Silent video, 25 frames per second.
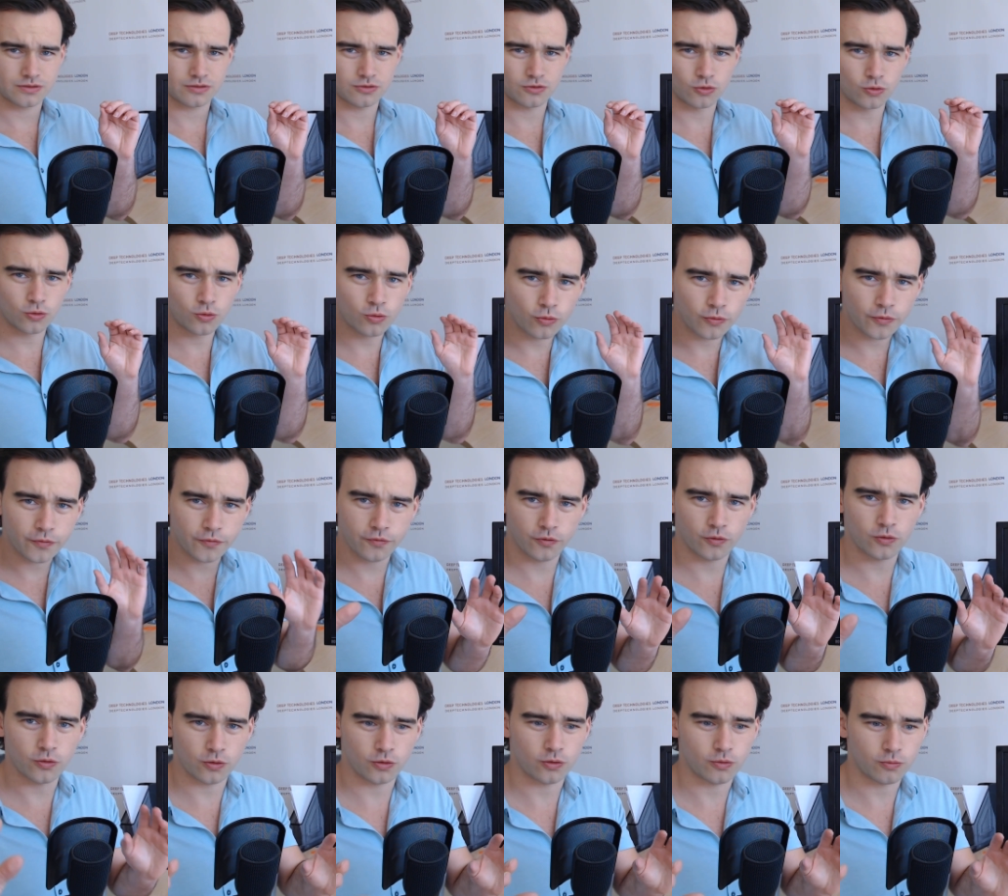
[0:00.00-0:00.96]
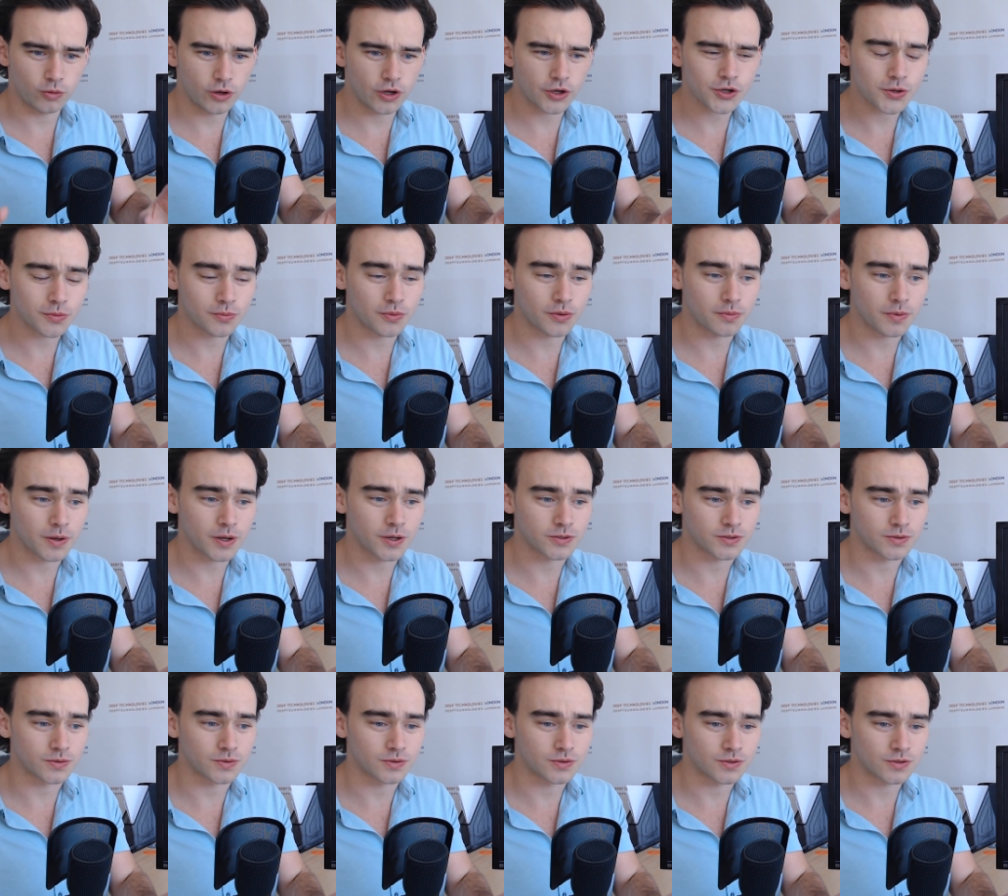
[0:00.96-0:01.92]
all for worker
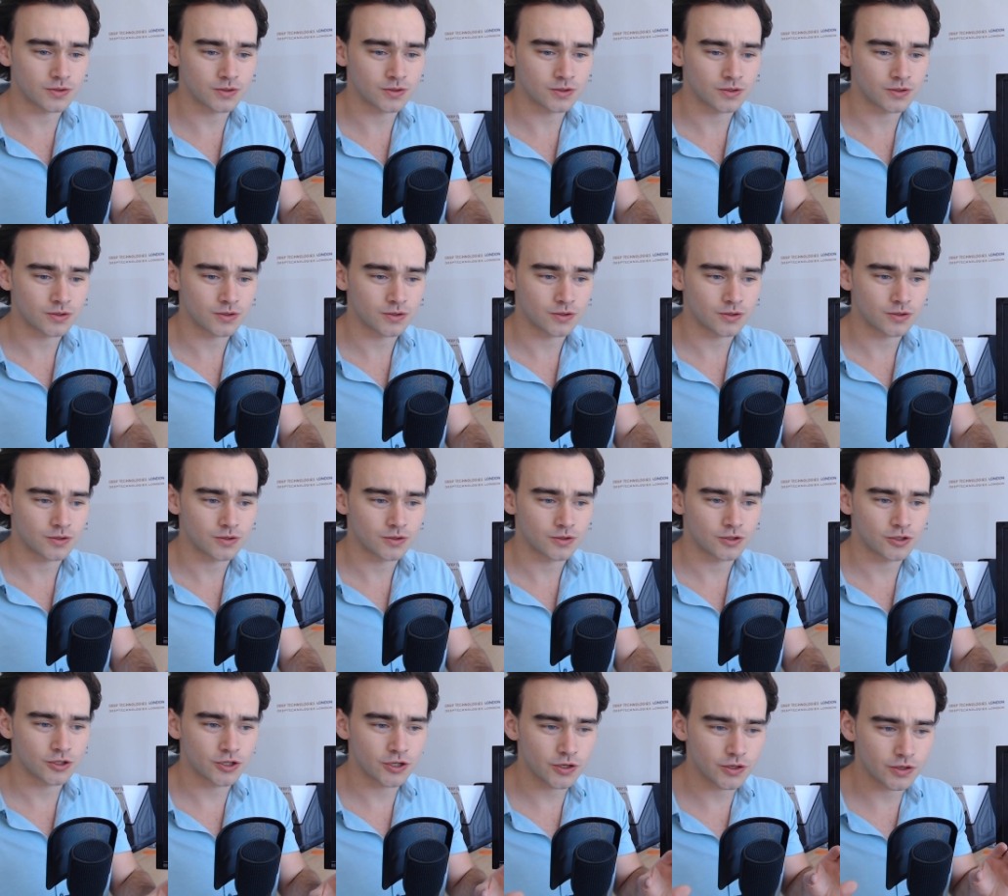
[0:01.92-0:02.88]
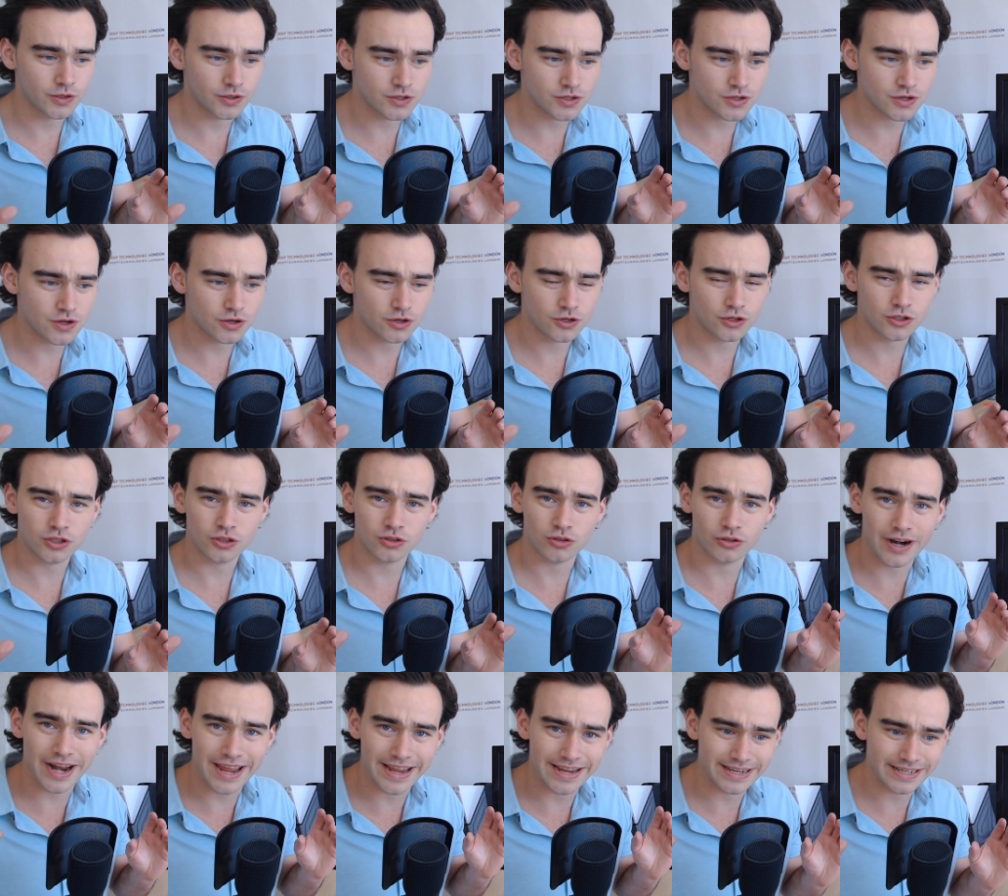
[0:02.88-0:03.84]
proposals, could
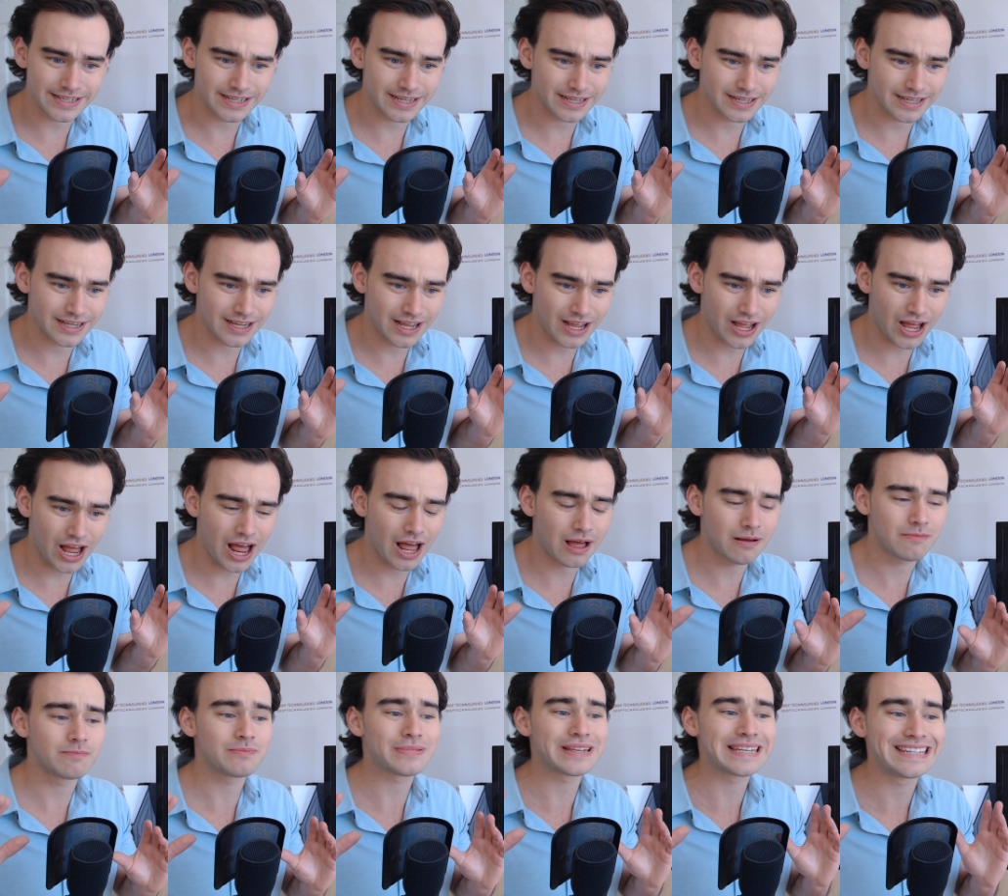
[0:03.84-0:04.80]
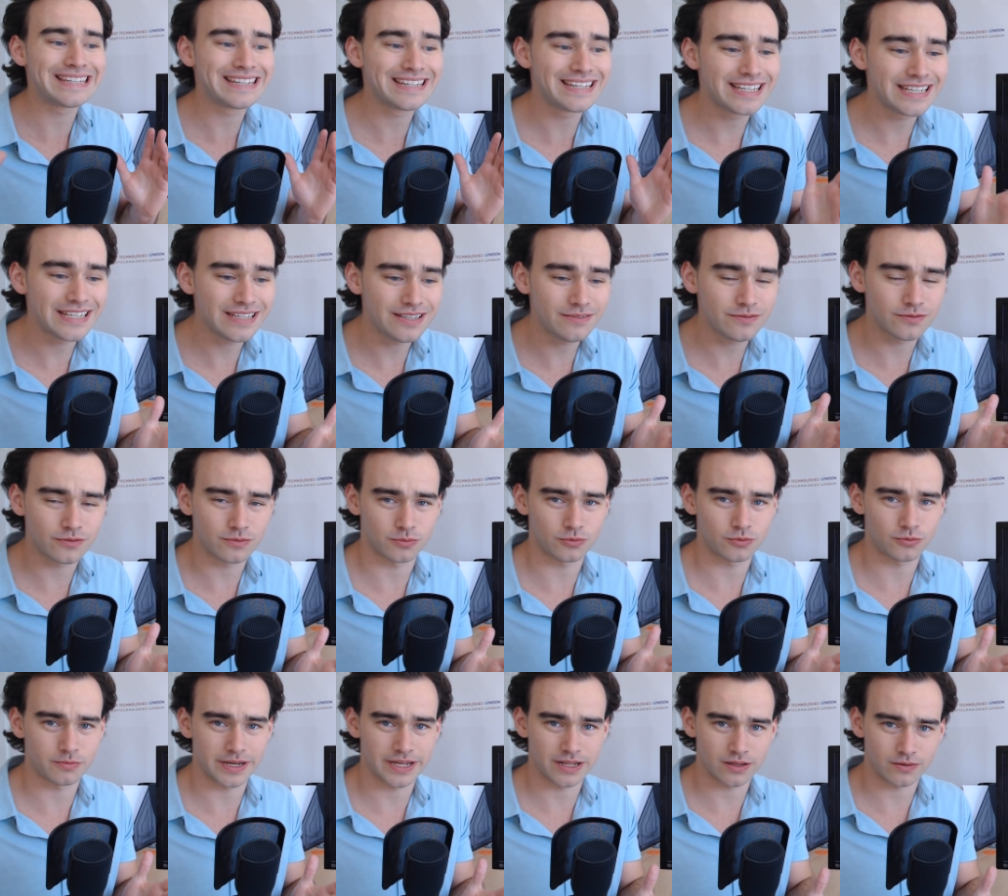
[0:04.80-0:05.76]
create unbelievable
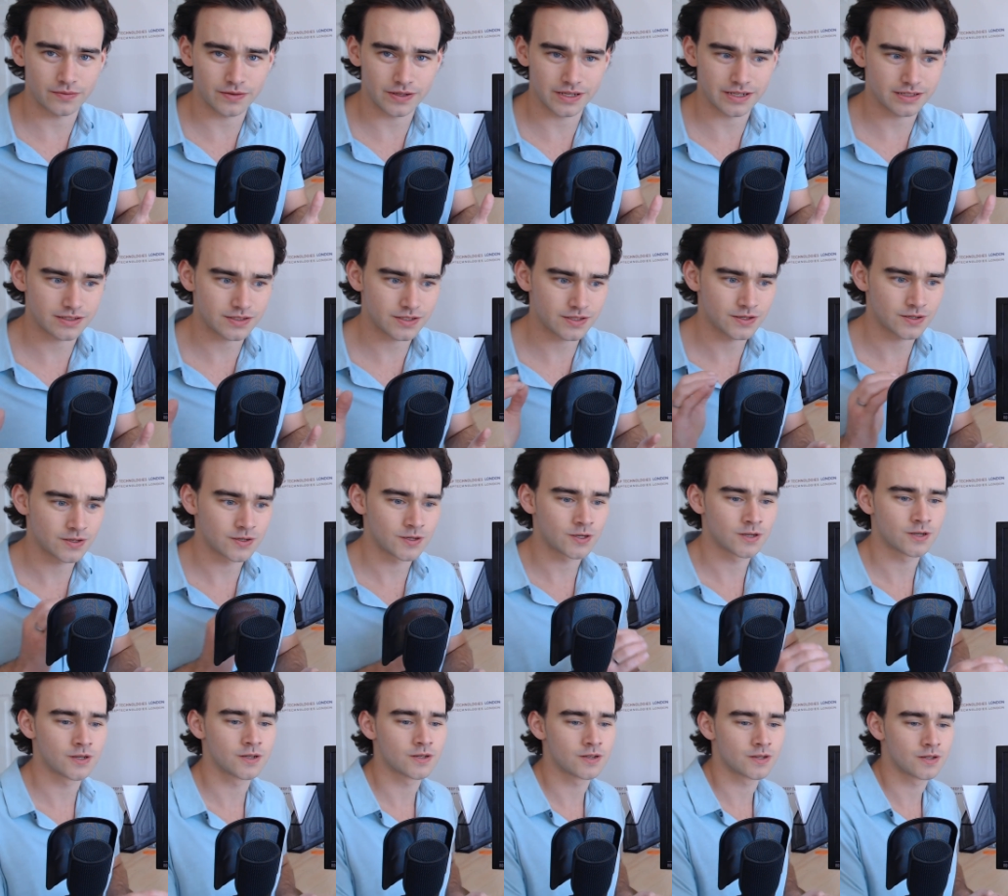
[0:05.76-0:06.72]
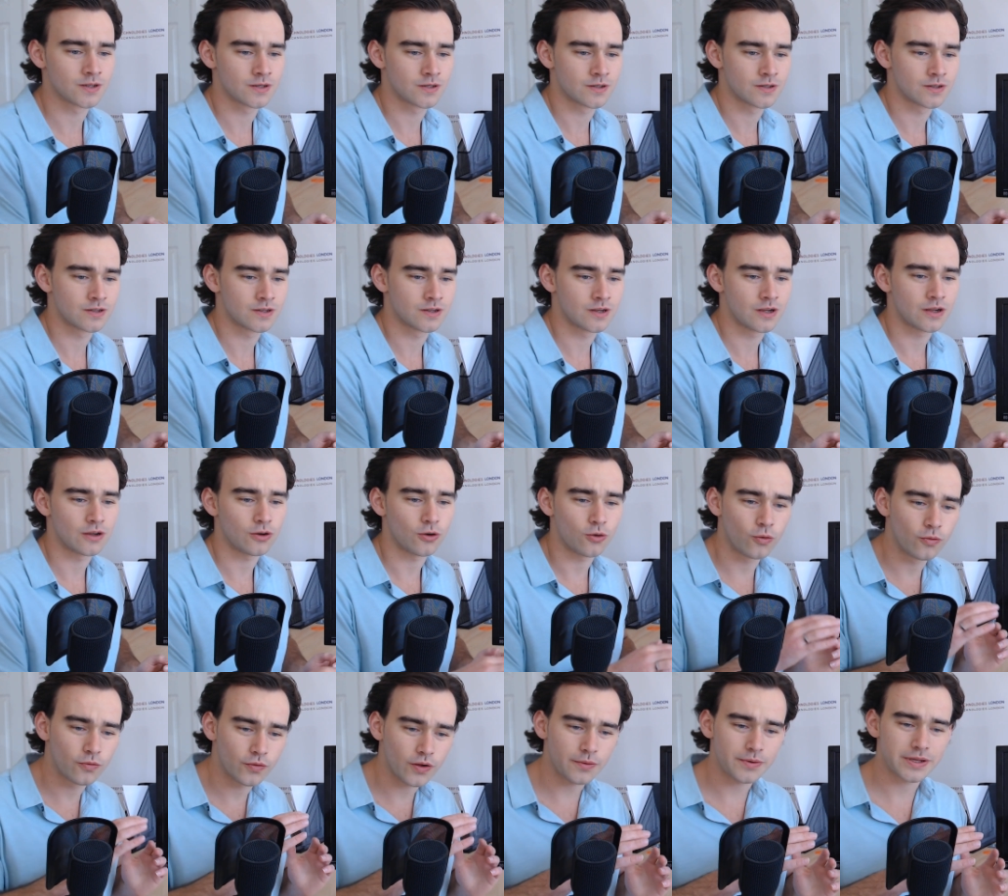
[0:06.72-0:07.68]
benefits.
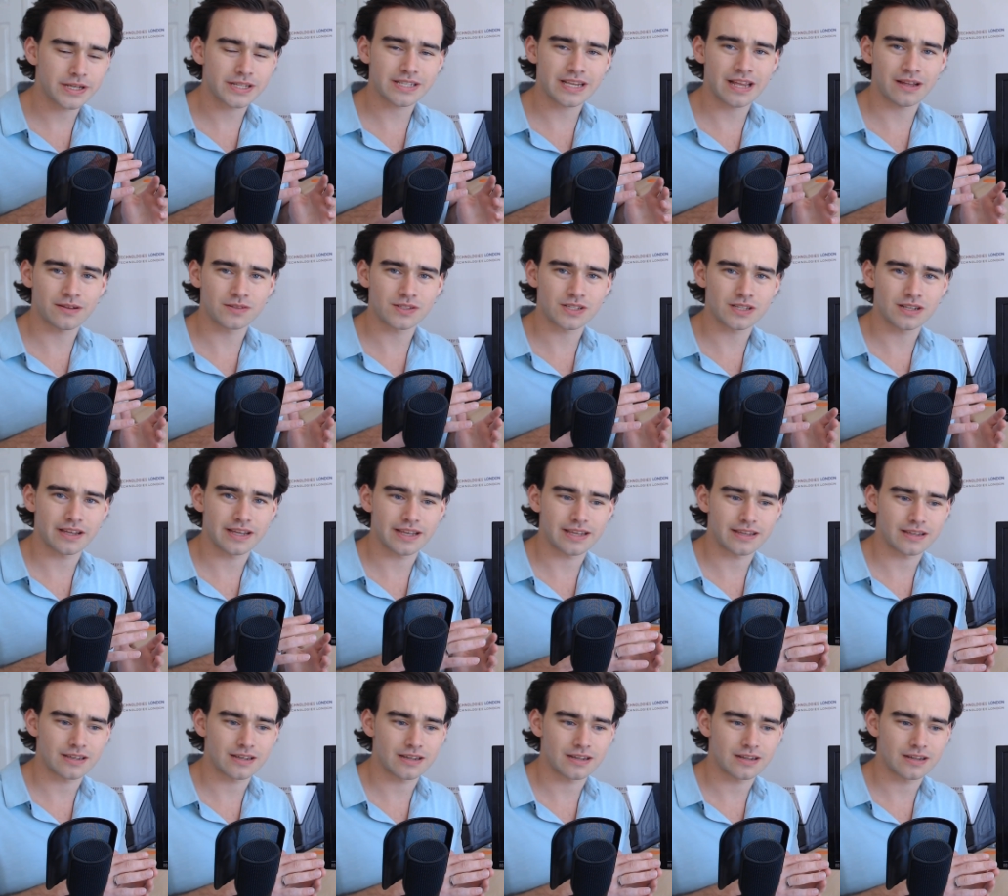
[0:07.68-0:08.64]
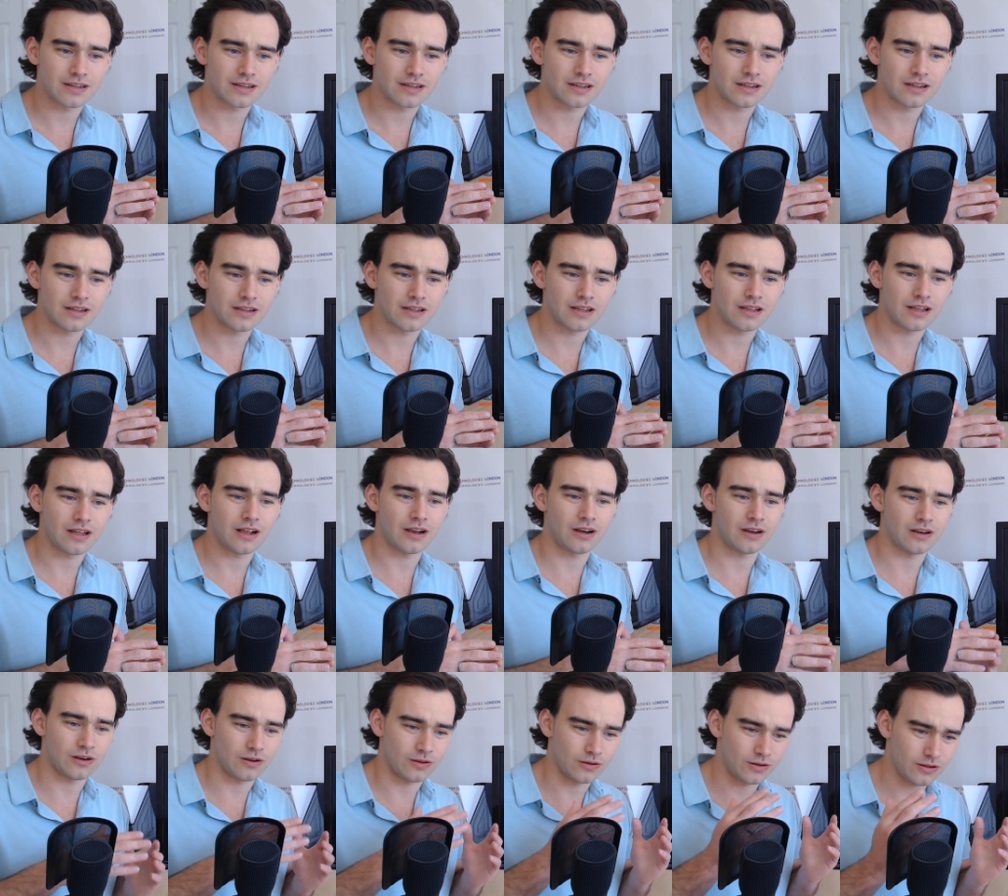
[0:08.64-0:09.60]
Although it sounds like a
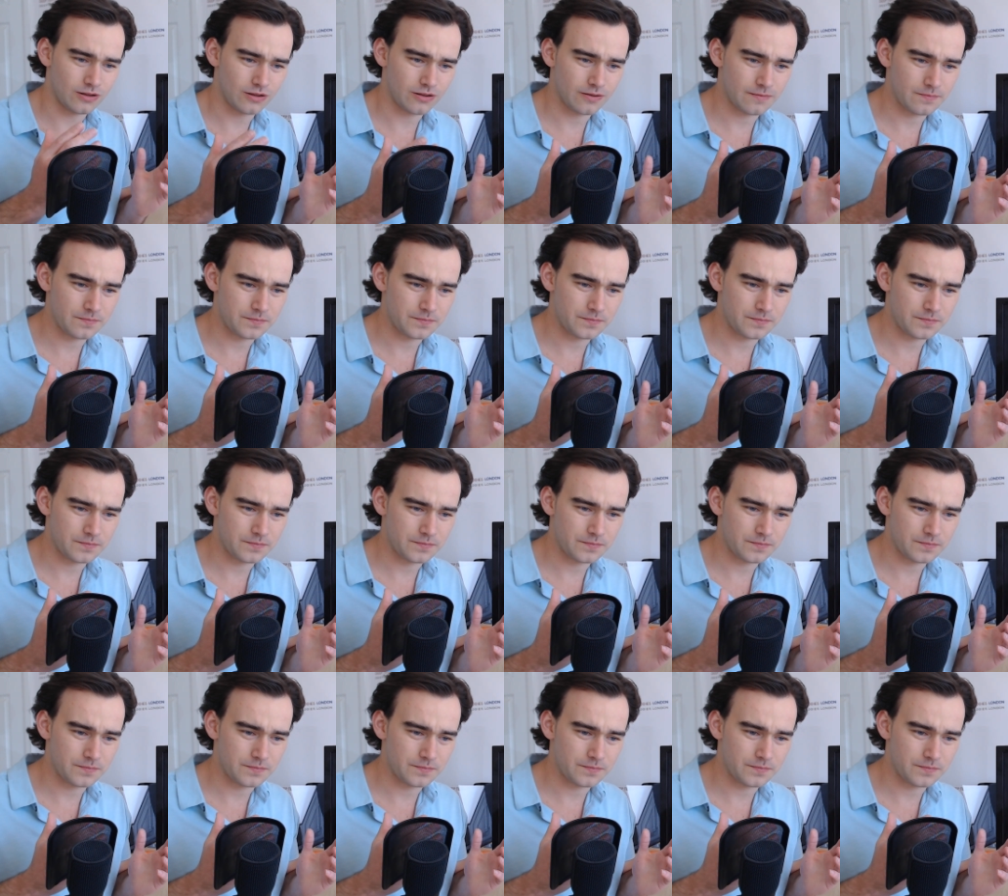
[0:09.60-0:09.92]
lot,